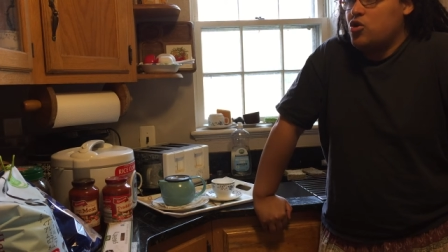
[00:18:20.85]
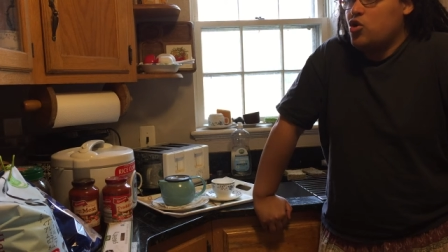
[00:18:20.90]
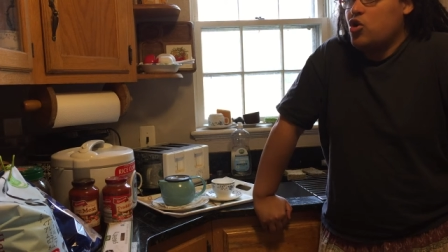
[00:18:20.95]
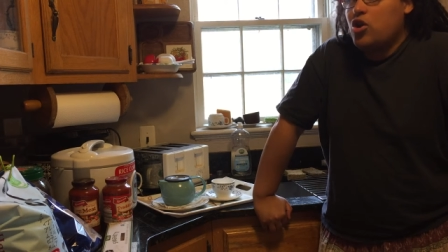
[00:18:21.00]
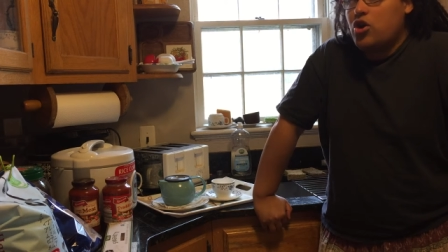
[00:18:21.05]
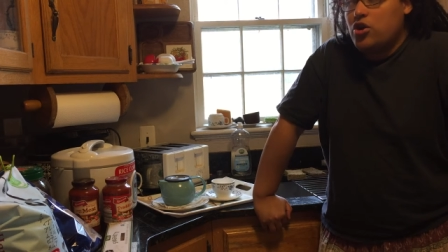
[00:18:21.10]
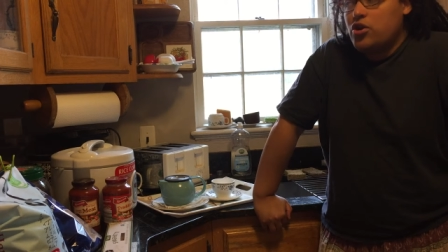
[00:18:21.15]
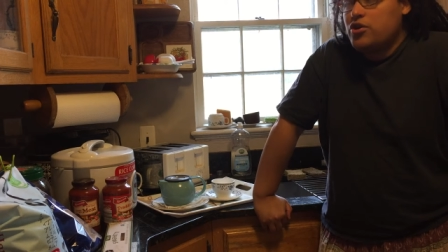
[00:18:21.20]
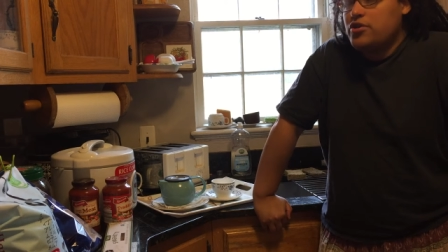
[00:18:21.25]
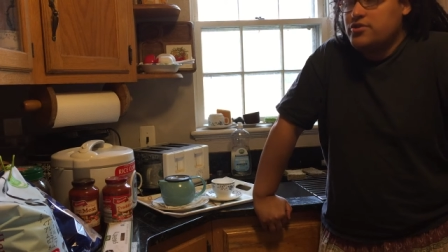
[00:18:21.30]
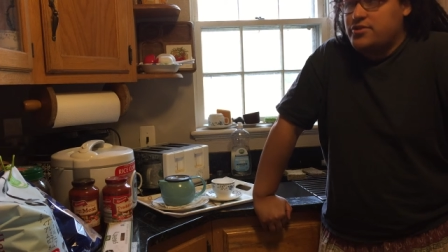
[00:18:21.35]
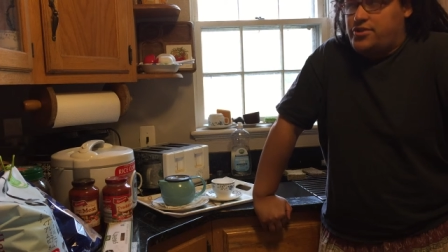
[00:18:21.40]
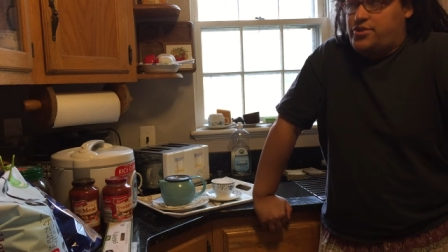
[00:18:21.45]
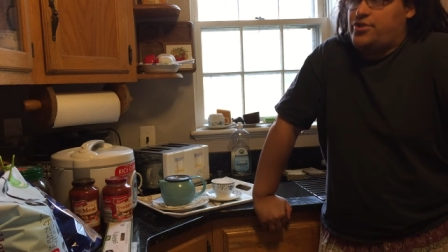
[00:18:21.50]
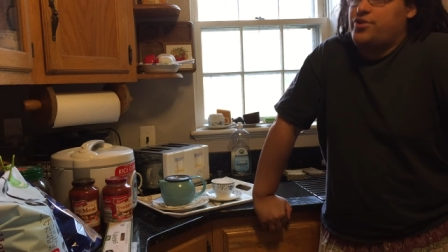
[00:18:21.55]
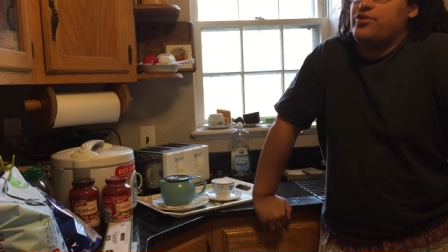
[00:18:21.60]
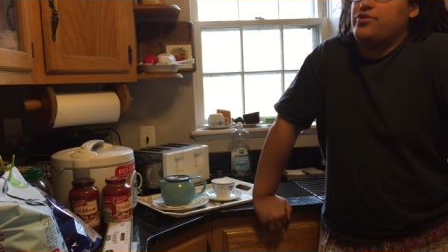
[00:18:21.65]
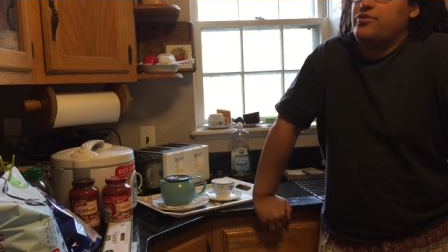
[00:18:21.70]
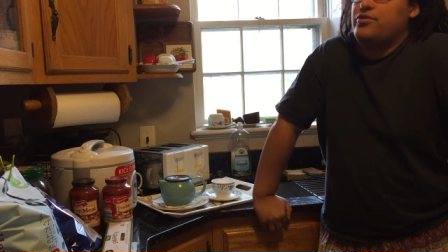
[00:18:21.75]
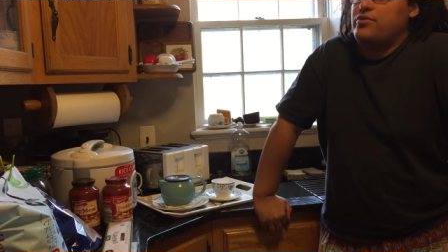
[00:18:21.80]
Learned
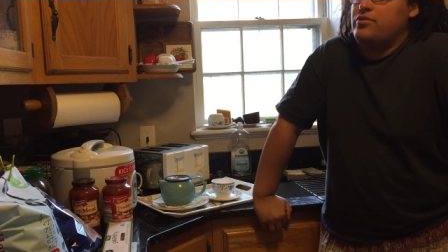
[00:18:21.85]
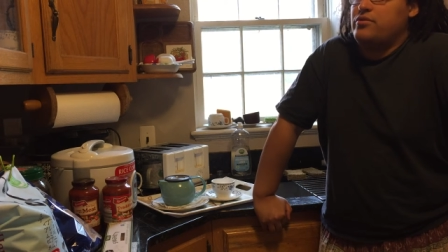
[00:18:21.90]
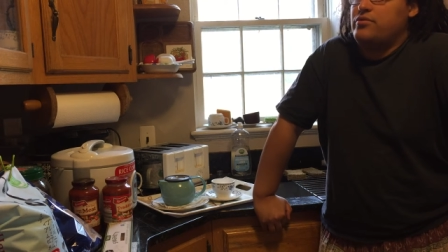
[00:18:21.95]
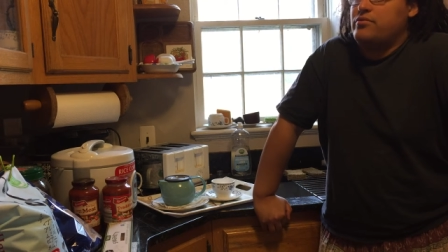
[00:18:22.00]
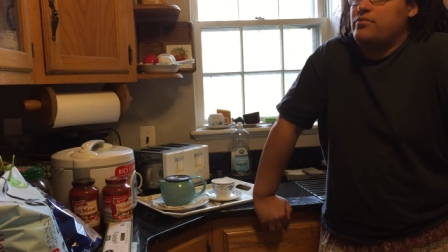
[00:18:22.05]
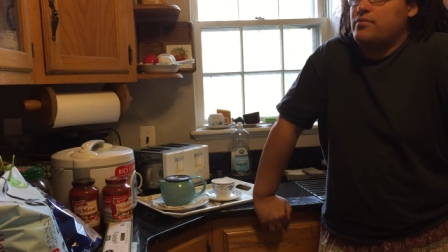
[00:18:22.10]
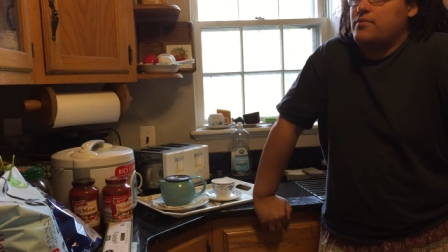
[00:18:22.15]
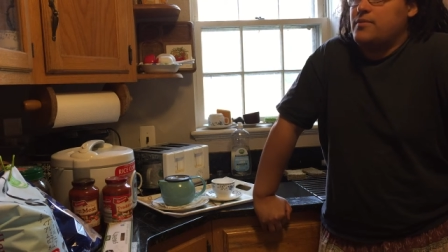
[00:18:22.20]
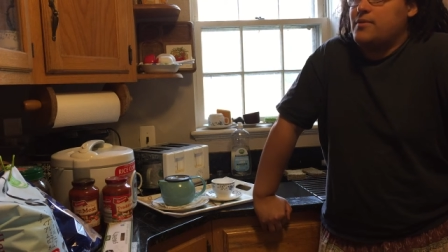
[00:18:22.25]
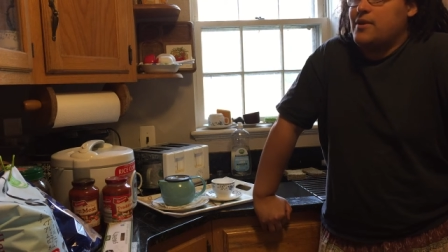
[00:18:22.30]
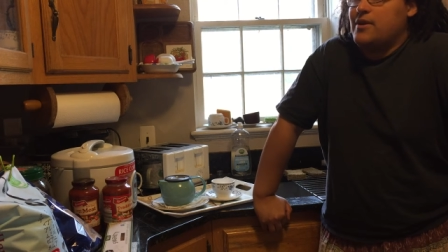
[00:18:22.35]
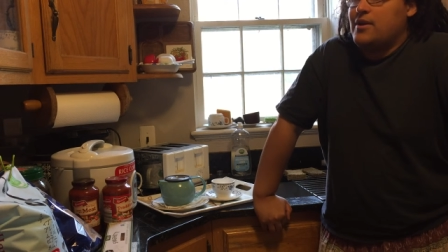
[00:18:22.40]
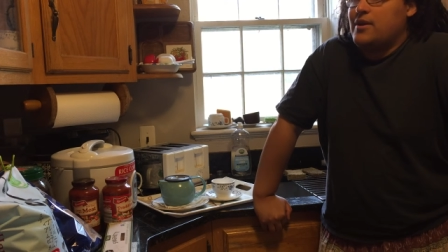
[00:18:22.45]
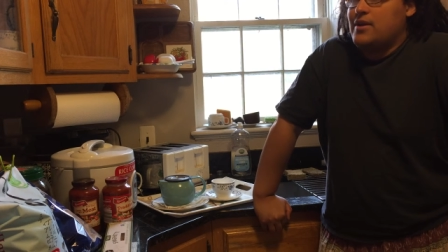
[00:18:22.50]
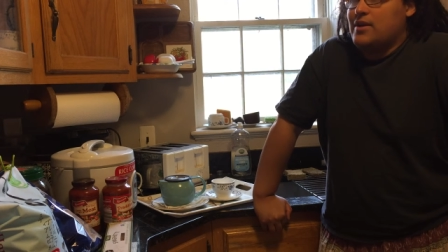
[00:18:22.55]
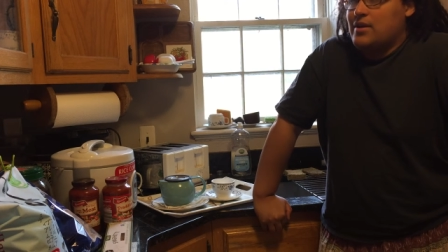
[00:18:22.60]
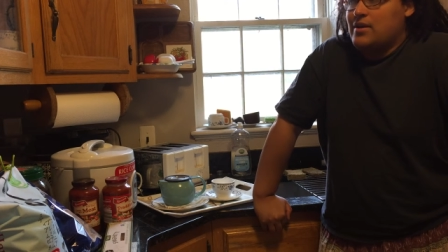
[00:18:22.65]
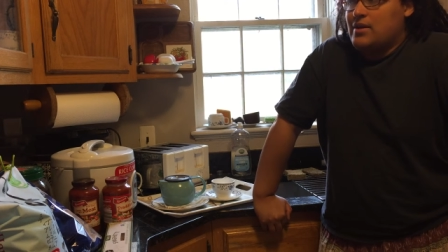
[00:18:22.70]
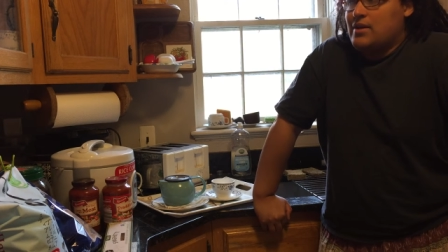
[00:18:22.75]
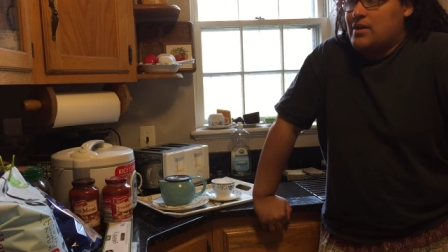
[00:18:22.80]
to
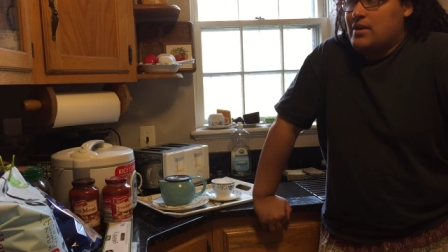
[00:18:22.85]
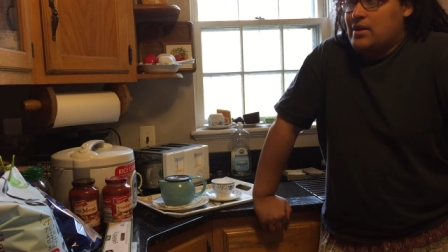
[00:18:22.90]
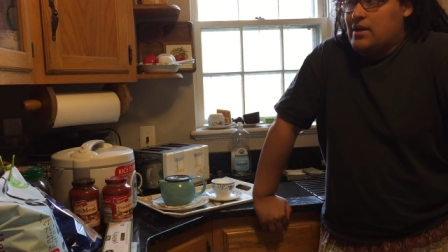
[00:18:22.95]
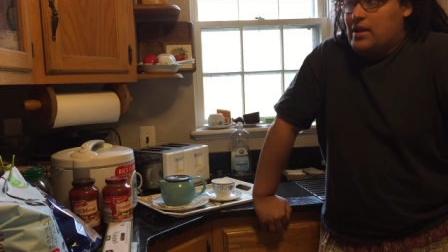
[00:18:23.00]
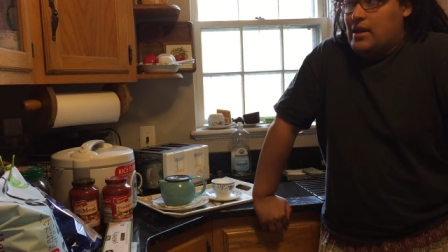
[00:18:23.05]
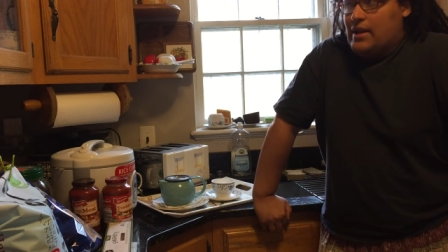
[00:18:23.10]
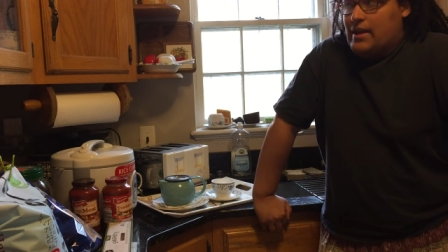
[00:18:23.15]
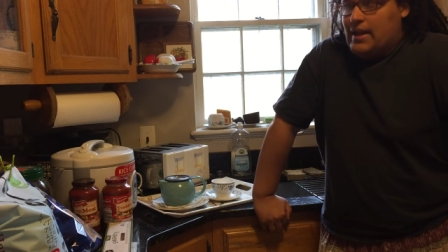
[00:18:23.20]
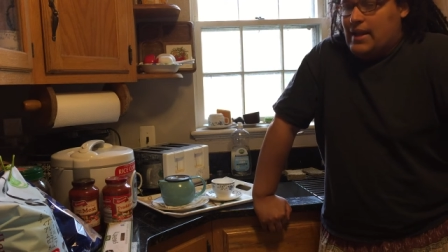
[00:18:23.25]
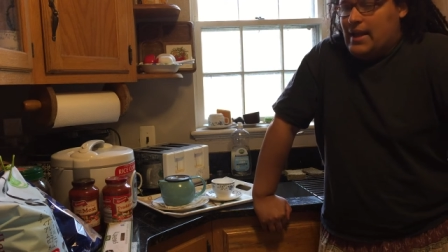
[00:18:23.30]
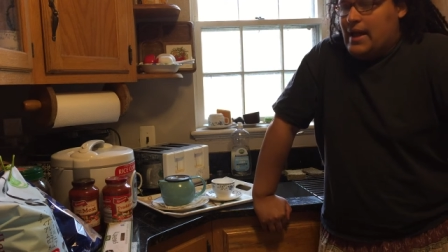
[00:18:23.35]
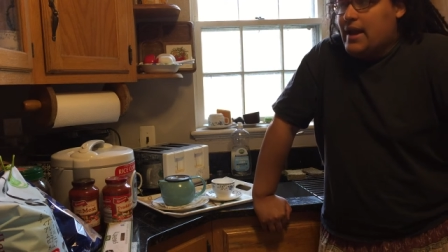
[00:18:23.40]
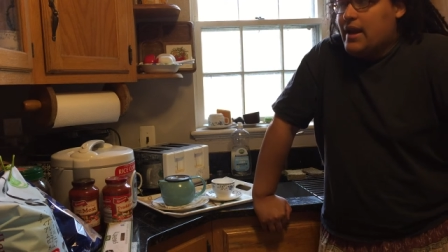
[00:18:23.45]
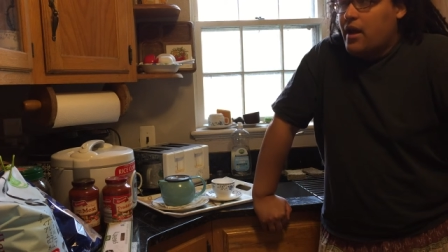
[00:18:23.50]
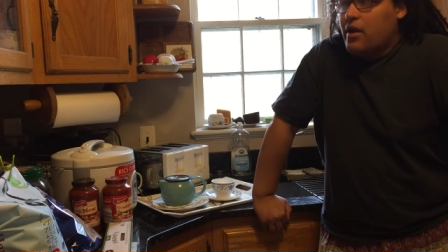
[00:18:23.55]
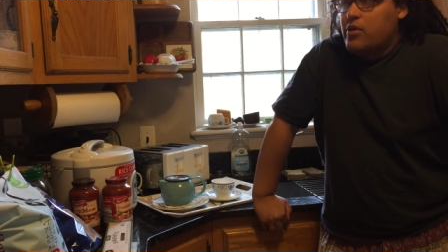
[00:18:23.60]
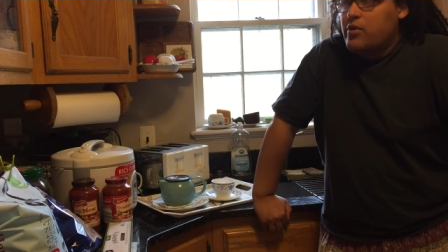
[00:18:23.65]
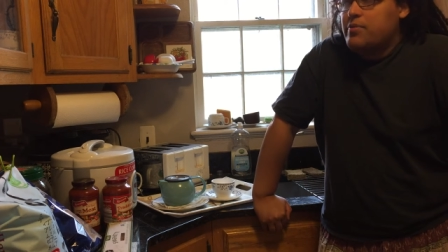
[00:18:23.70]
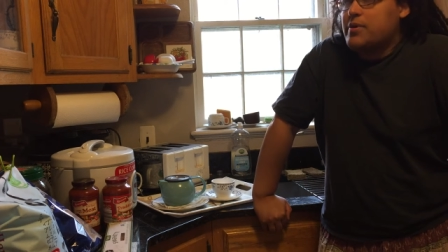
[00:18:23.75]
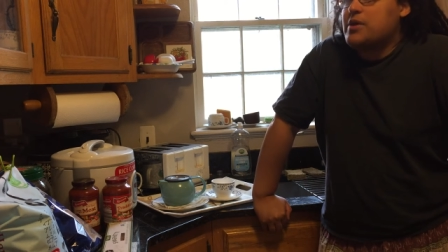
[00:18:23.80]

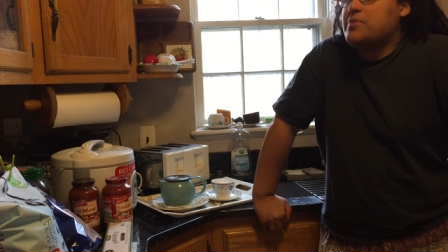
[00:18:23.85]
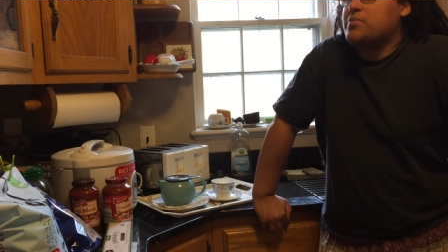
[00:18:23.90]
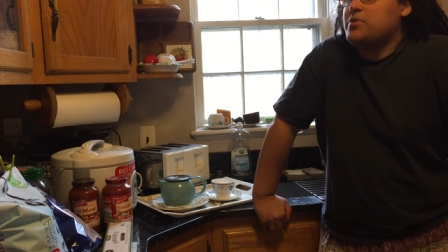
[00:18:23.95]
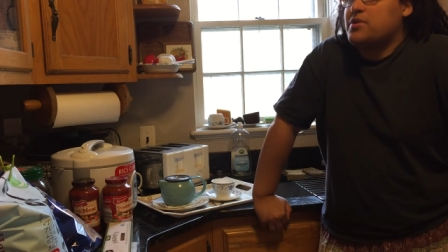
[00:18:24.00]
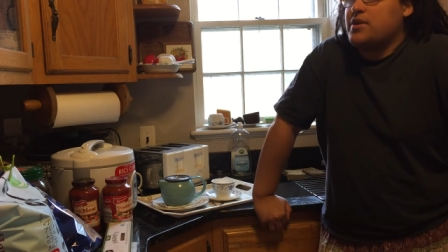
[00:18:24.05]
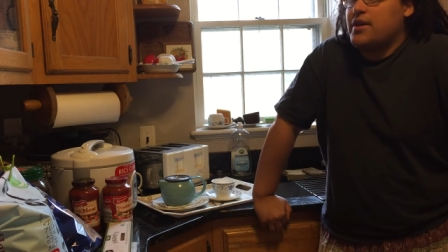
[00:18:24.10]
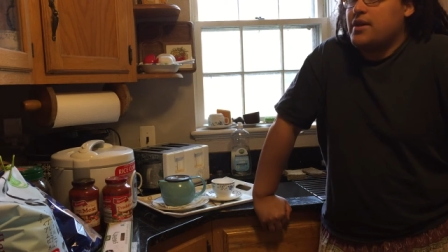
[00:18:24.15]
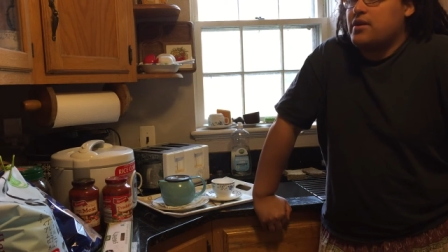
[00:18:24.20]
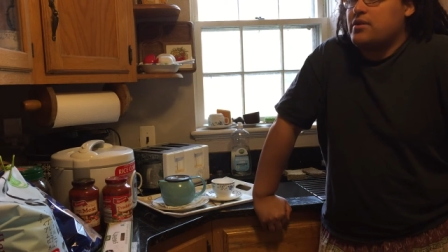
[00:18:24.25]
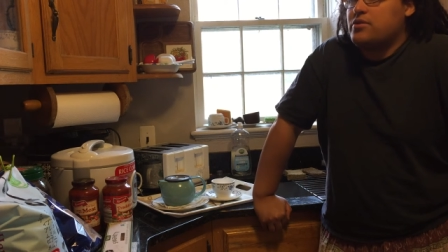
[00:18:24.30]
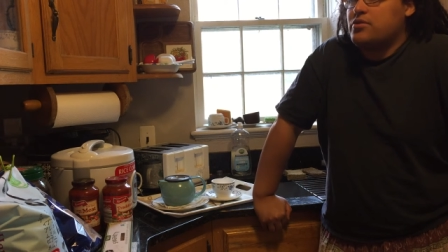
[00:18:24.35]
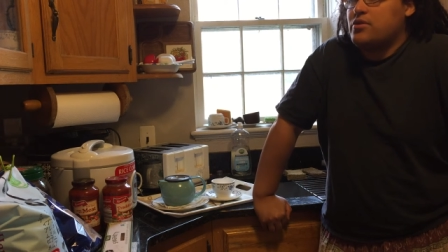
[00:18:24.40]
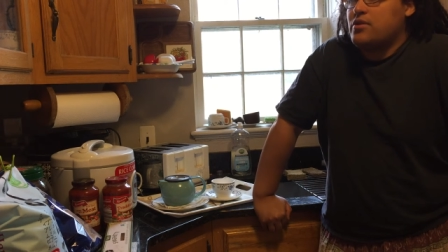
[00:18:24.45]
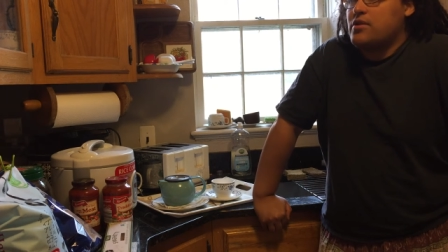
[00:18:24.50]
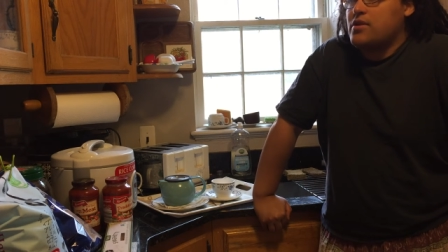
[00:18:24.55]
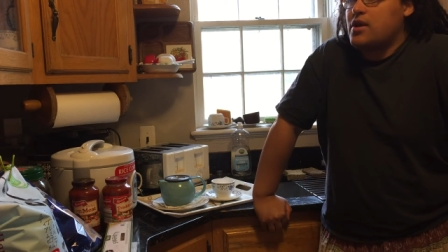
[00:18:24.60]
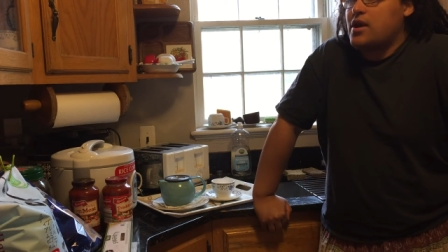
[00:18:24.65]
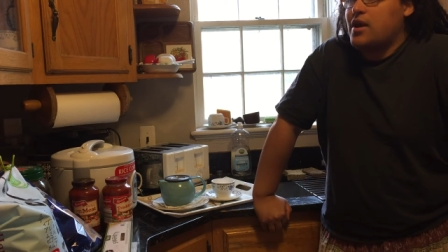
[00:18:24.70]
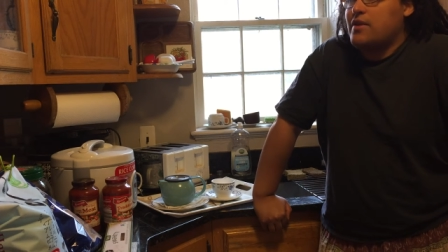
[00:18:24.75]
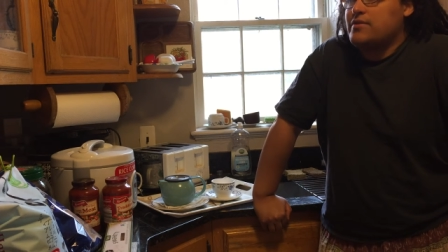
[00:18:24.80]
let other people take
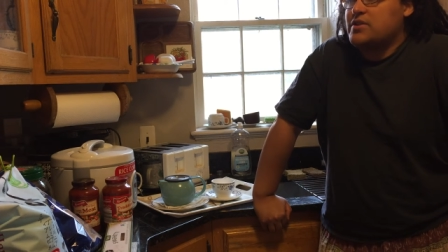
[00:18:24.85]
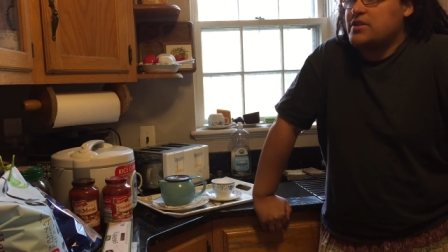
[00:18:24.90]
control of the